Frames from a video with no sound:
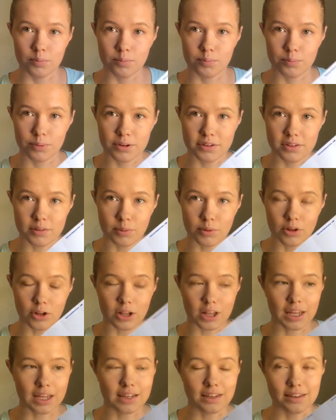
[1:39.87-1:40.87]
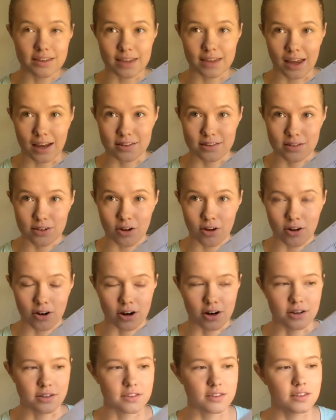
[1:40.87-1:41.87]
printable index
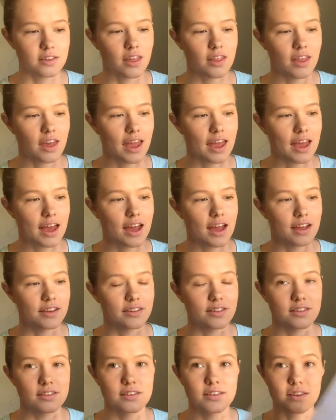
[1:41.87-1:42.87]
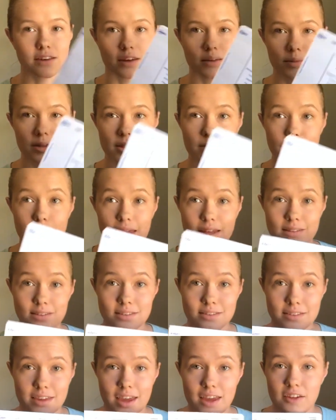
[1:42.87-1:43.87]
cards, and this is going to be the
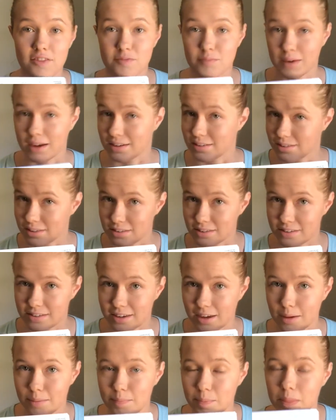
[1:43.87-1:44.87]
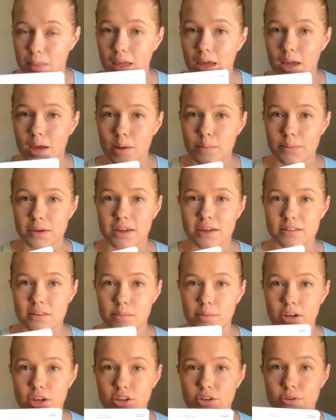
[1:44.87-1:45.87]
mainstay of my system because I'm
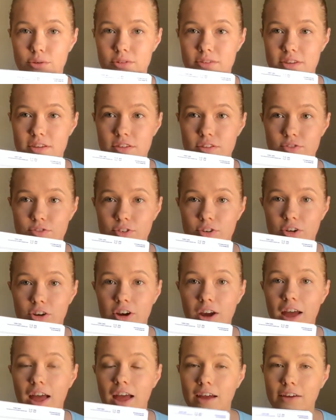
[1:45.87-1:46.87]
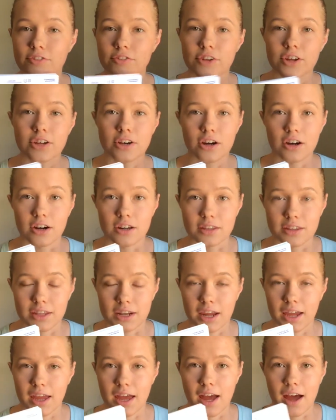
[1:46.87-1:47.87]
going to use this for every yarn that
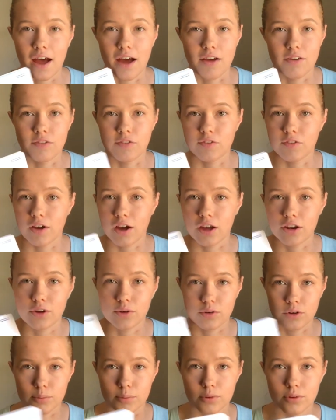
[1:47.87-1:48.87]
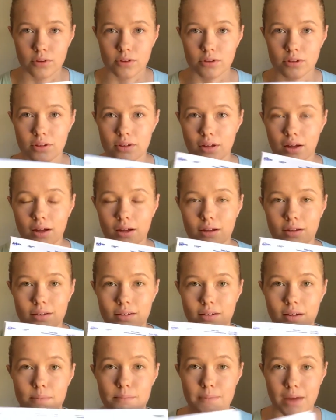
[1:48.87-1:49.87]
I have a notable
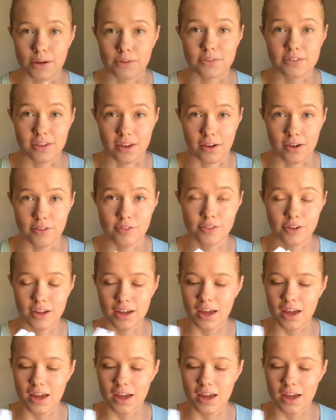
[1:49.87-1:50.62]
amount of,